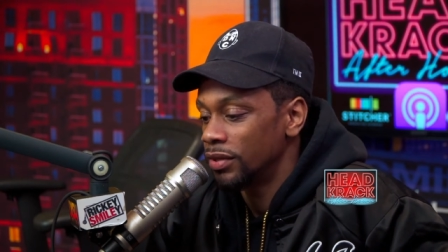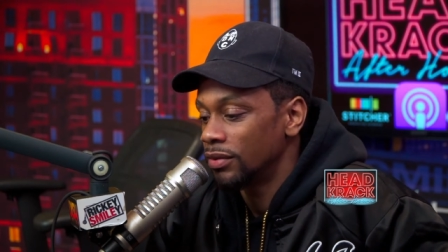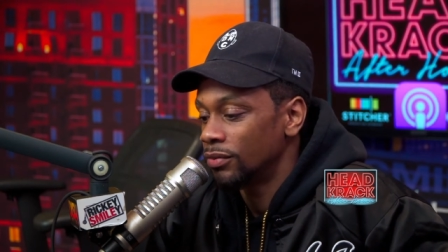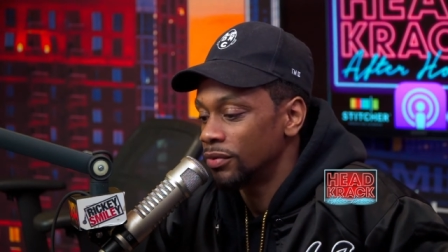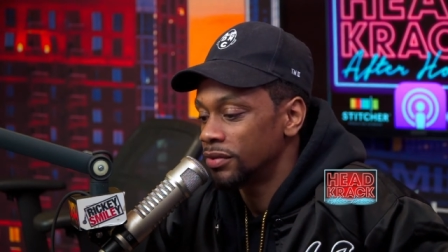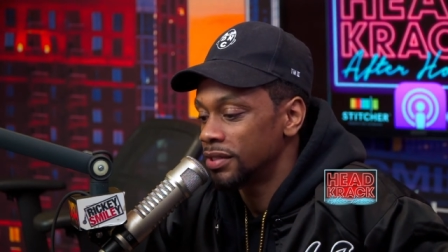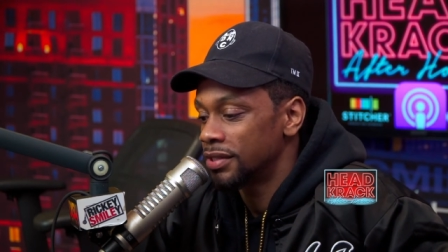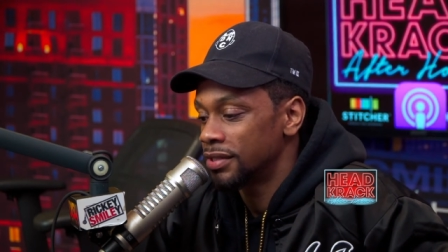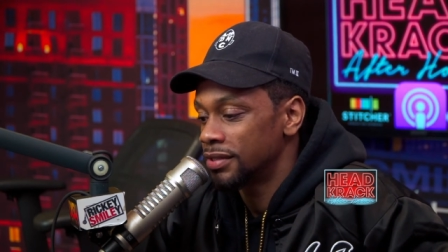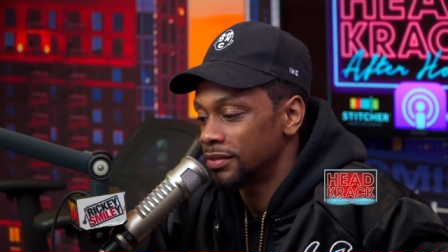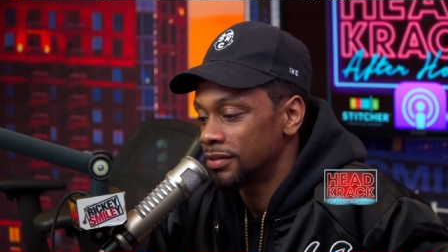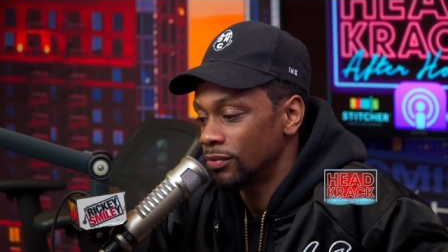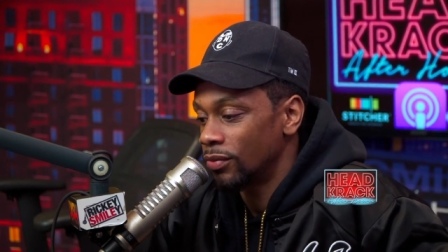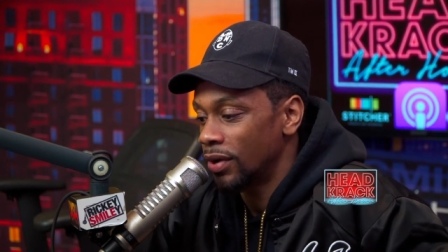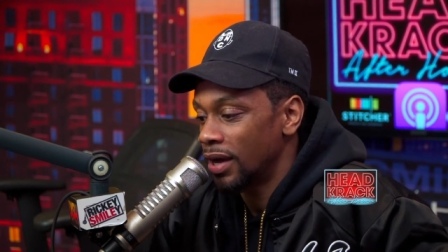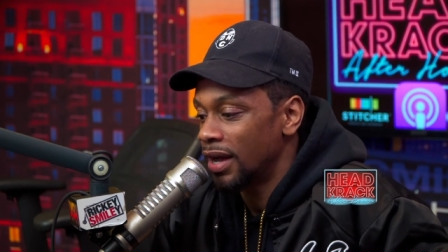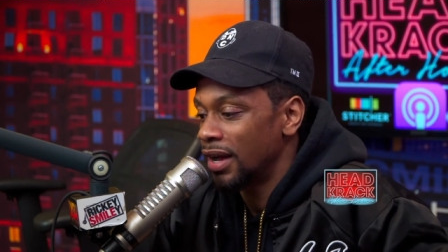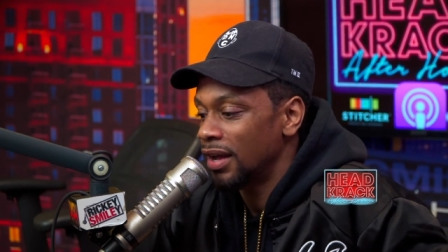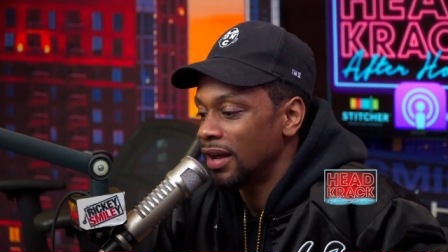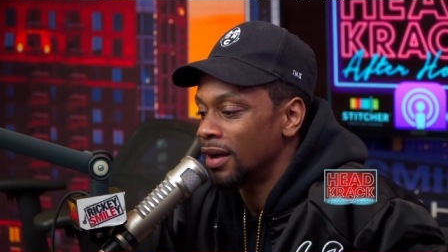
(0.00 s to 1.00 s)
which is
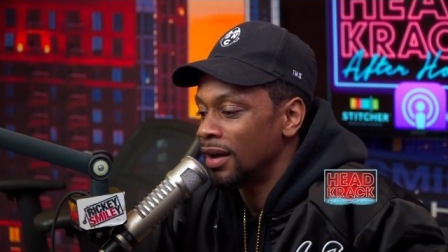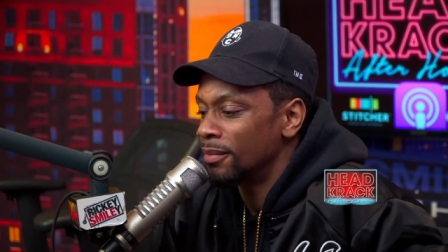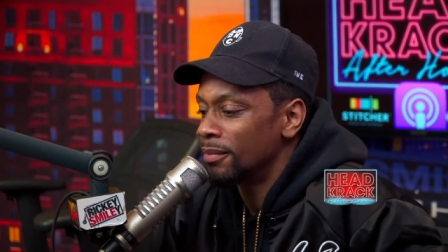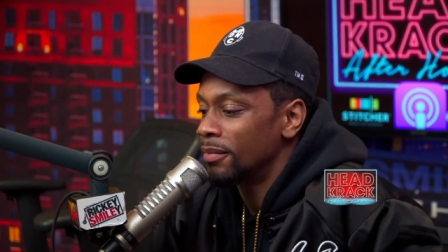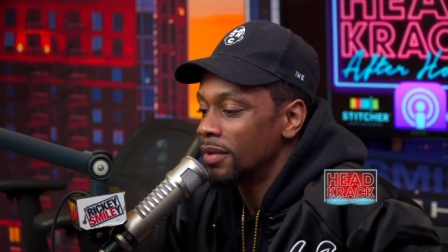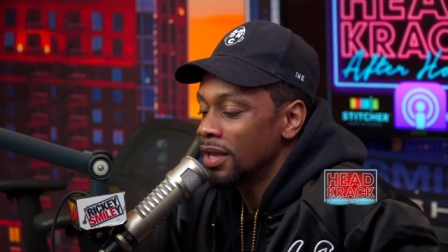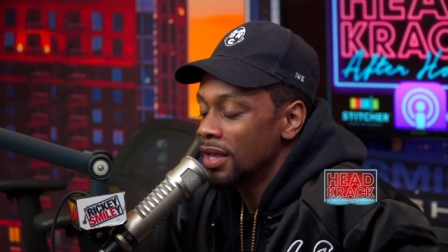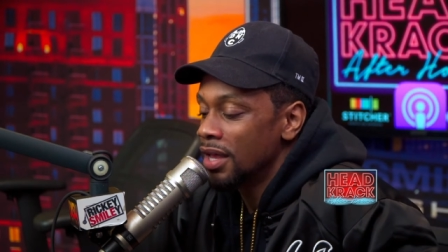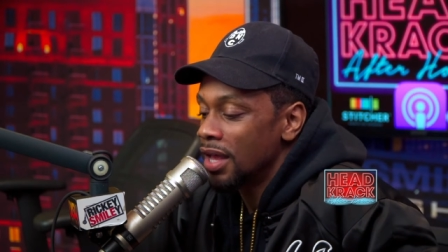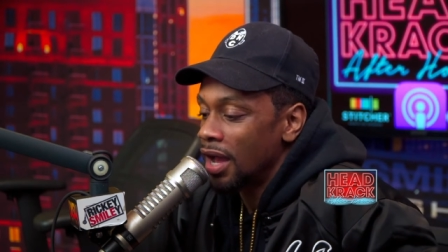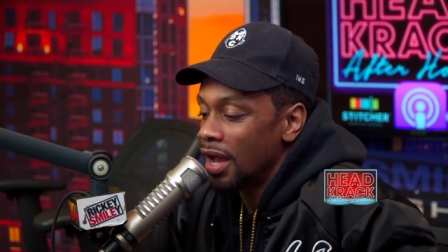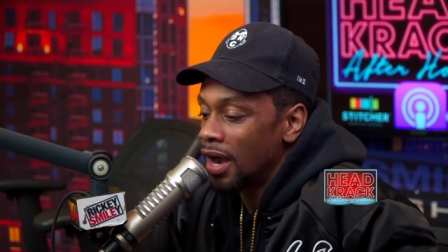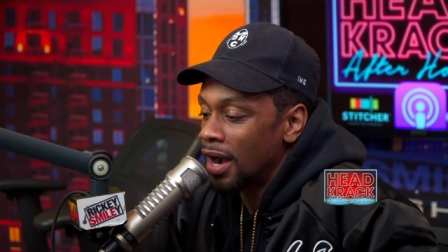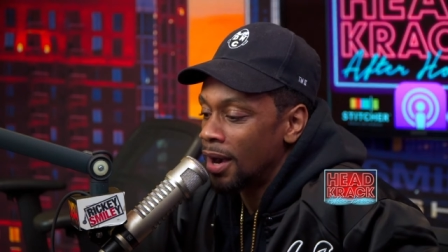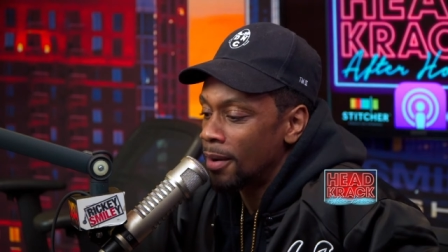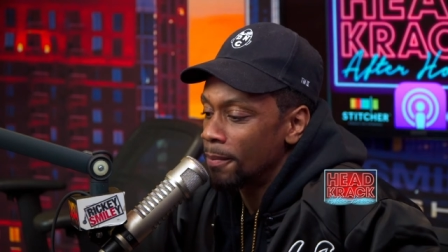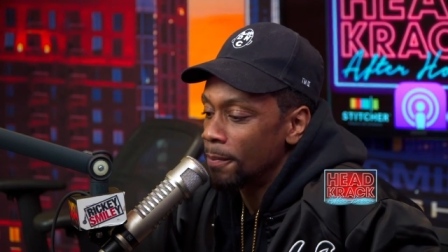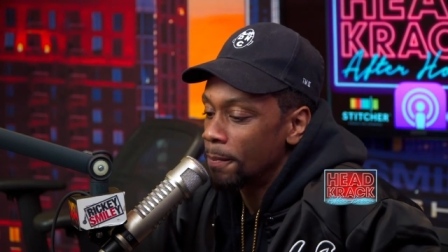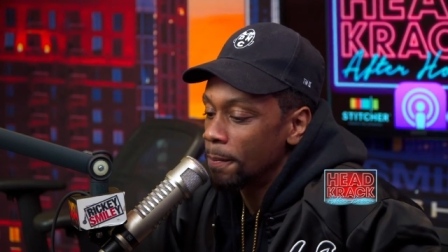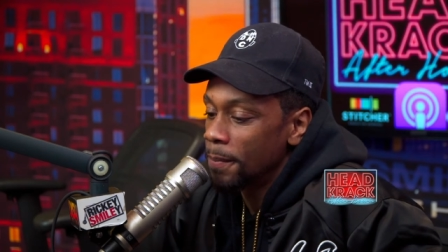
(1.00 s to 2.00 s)
why I'm,
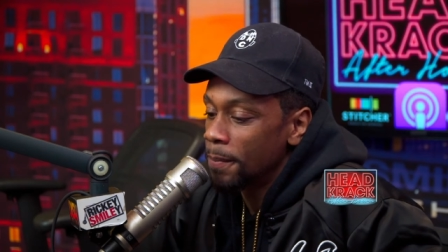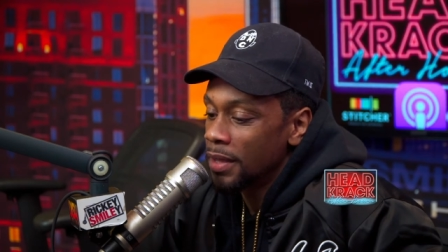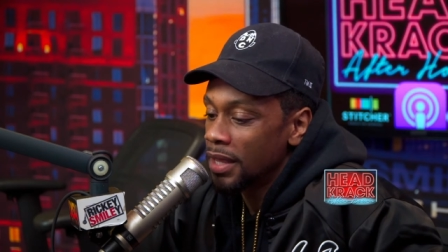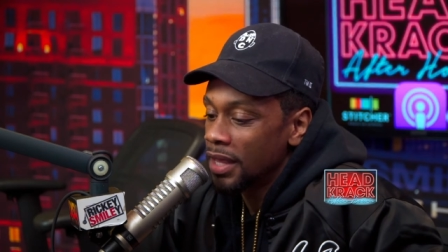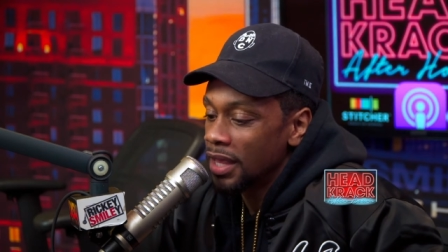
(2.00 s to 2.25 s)
I'm